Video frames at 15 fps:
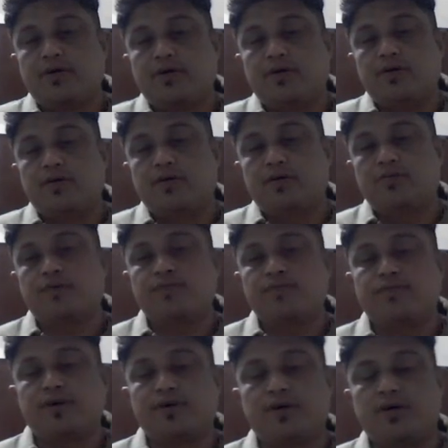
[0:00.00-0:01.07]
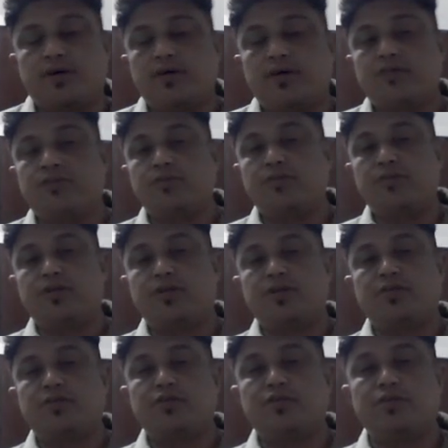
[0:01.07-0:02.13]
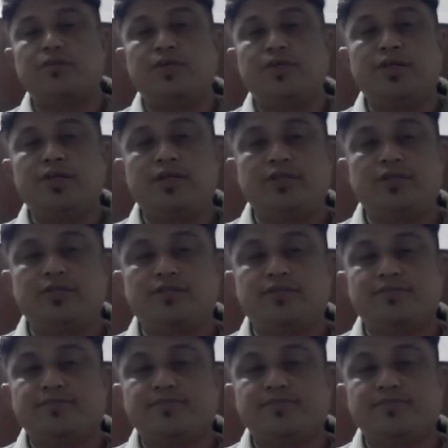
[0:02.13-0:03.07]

lots of its implication and meanings.